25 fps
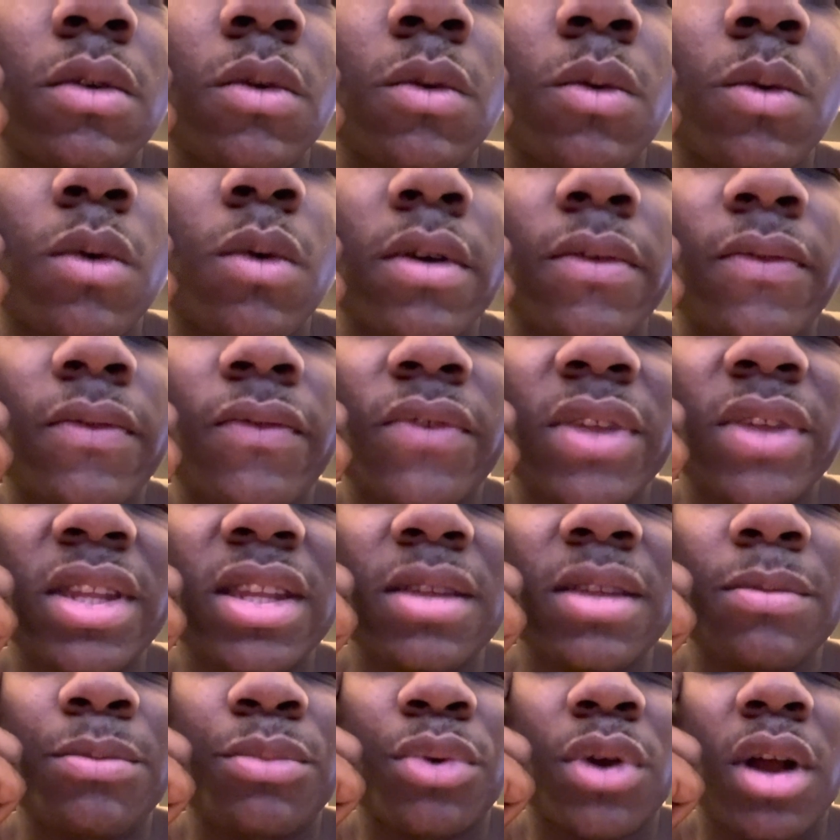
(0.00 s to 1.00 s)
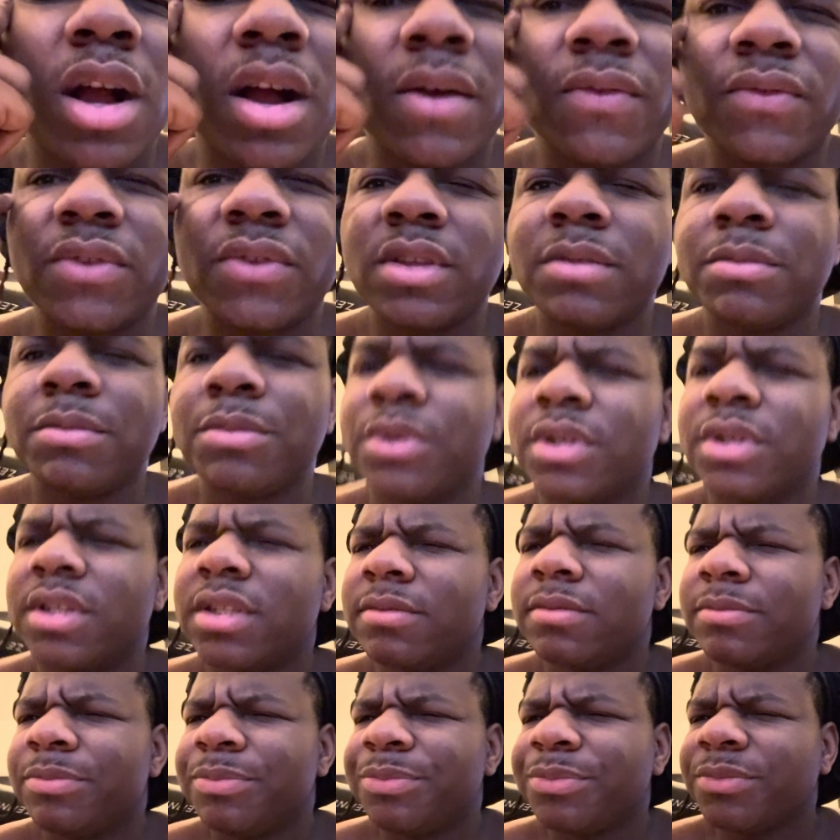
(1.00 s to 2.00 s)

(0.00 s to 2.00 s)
150 profit, but